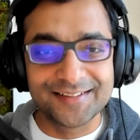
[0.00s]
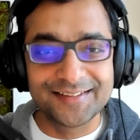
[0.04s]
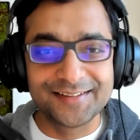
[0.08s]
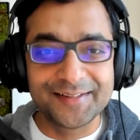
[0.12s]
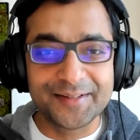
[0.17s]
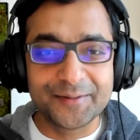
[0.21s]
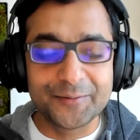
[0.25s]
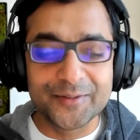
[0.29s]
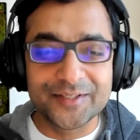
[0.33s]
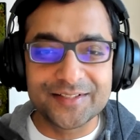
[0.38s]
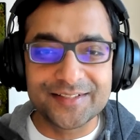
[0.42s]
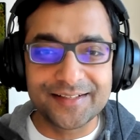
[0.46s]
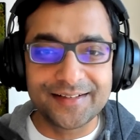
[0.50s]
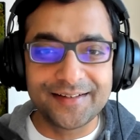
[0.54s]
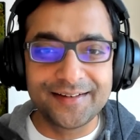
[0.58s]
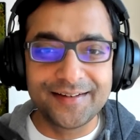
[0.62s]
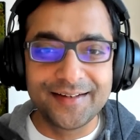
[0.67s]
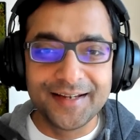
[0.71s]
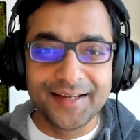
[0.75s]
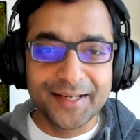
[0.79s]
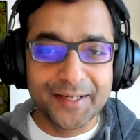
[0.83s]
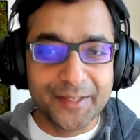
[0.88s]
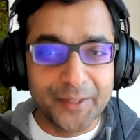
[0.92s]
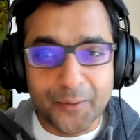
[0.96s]
Uh, they would
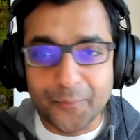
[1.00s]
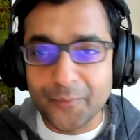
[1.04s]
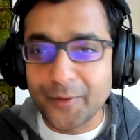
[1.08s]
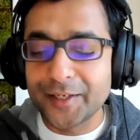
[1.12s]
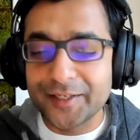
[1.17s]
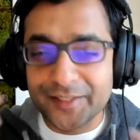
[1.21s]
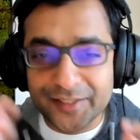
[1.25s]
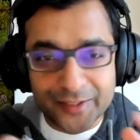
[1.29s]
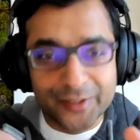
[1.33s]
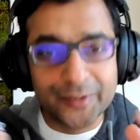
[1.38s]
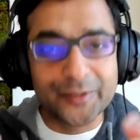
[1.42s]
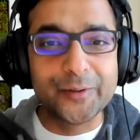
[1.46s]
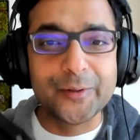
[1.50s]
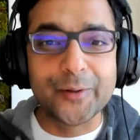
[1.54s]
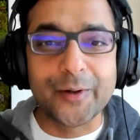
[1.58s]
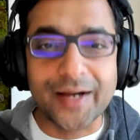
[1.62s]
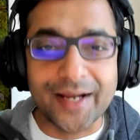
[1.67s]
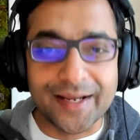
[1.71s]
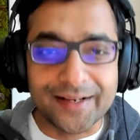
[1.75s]
say, you know what? No, no, no.